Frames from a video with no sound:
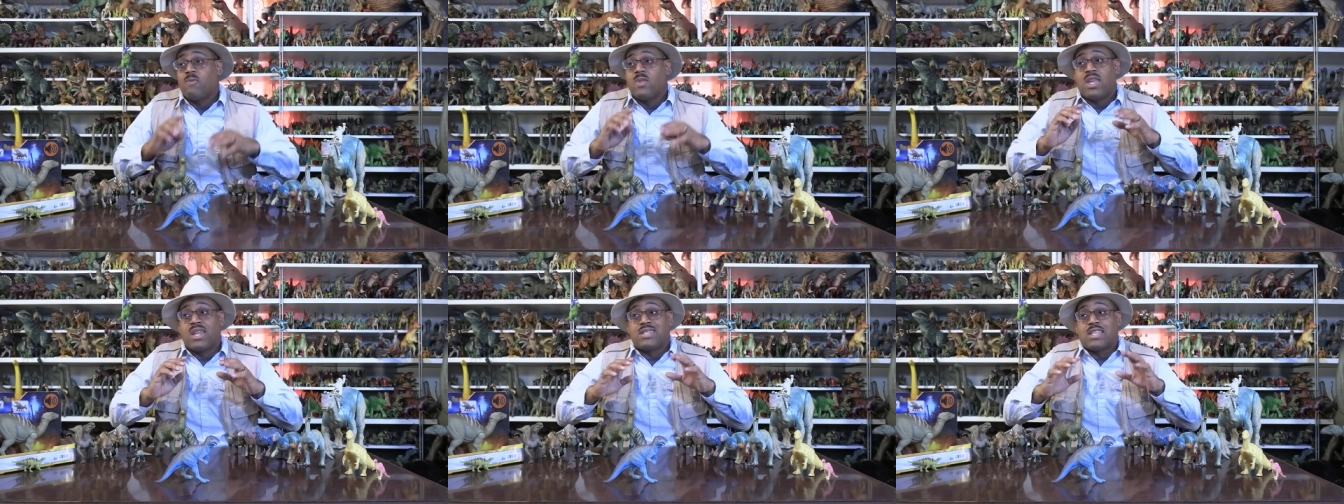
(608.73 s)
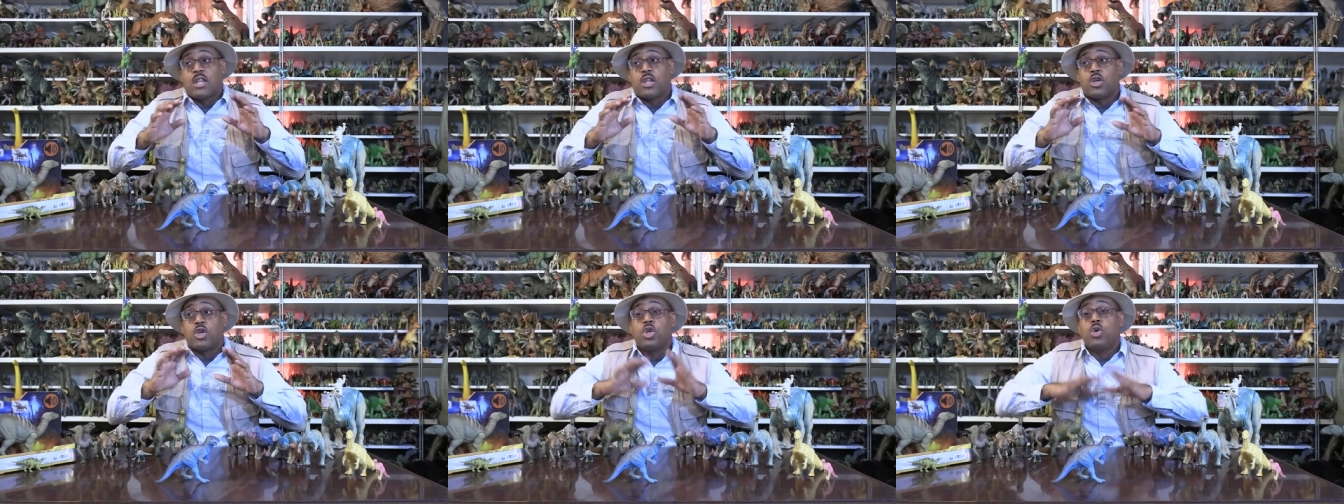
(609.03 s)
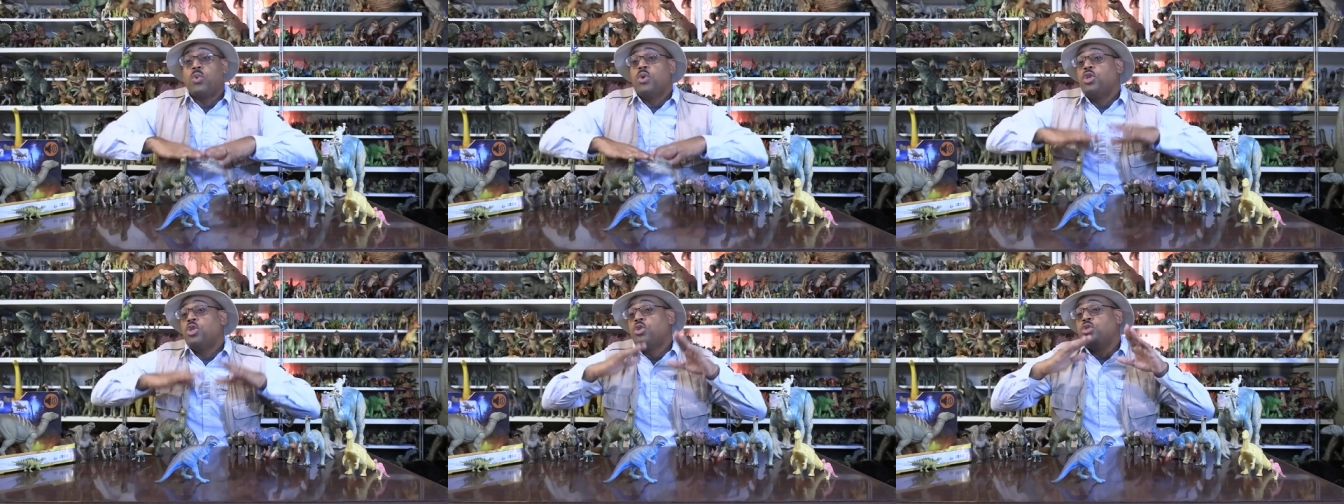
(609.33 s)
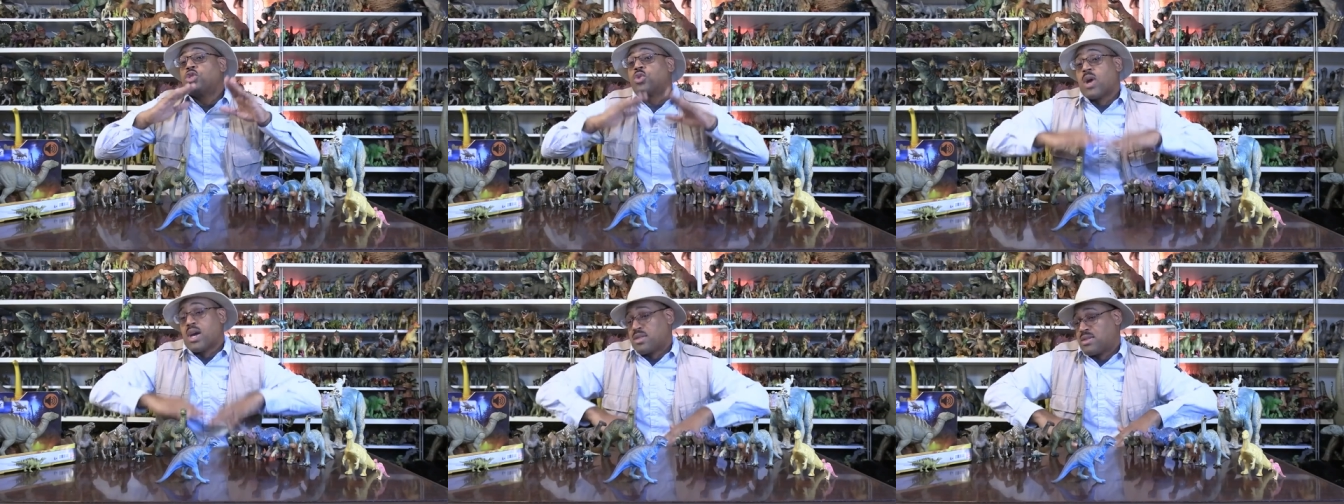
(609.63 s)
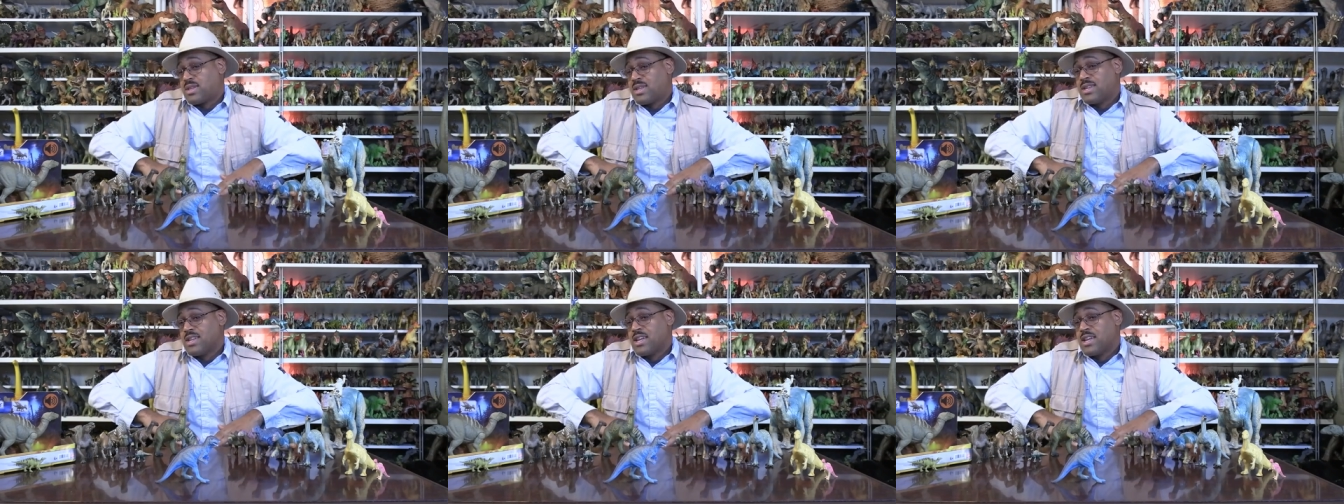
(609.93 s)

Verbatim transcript: I said, who will you trust?